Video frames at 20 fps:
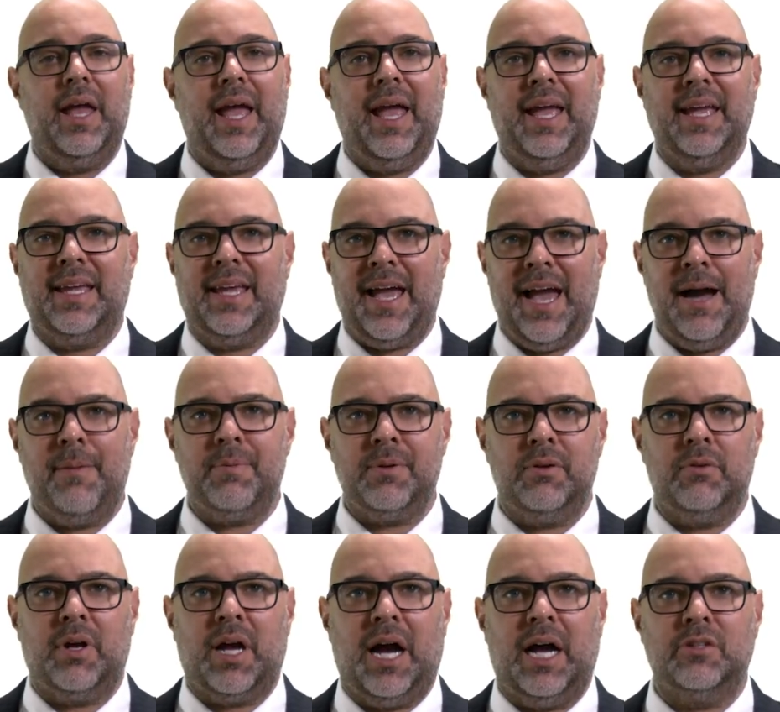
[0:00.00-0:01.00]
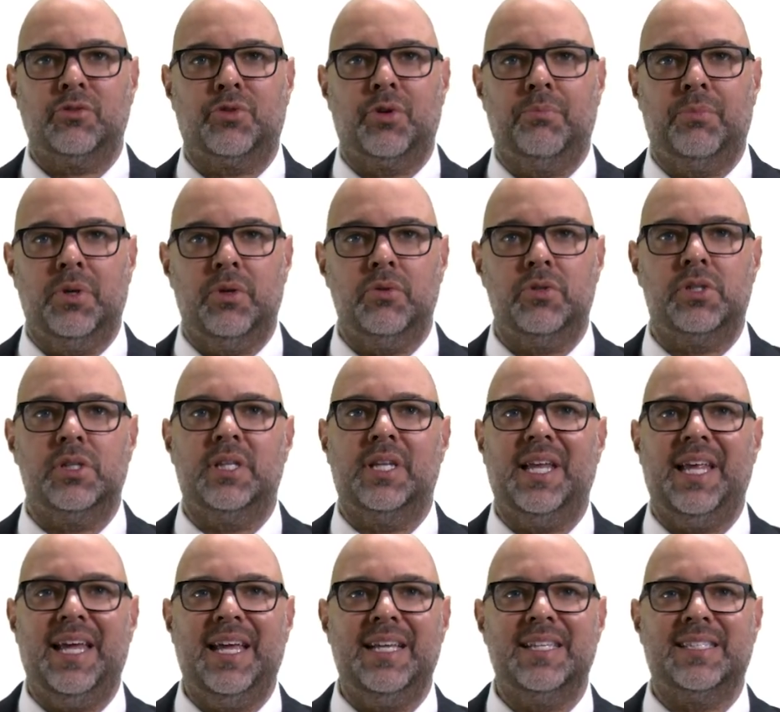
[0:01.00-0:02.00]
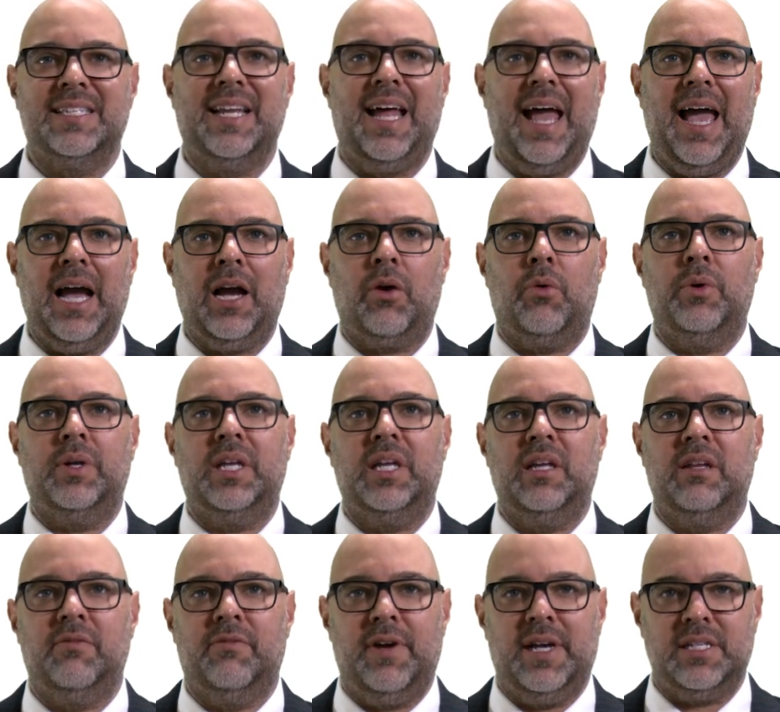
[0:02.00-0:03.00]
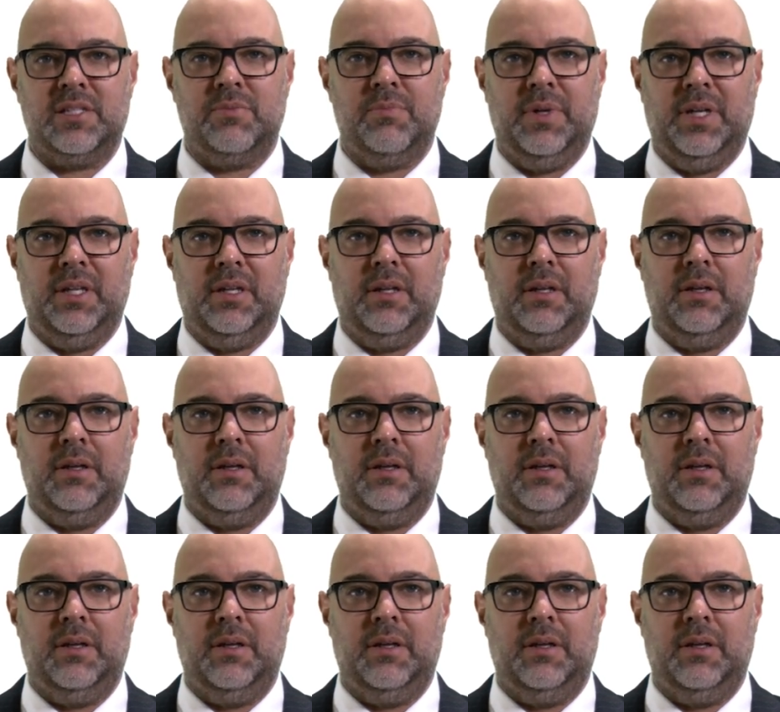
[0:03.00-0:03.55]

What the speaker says: A capital contribution is an equity investment.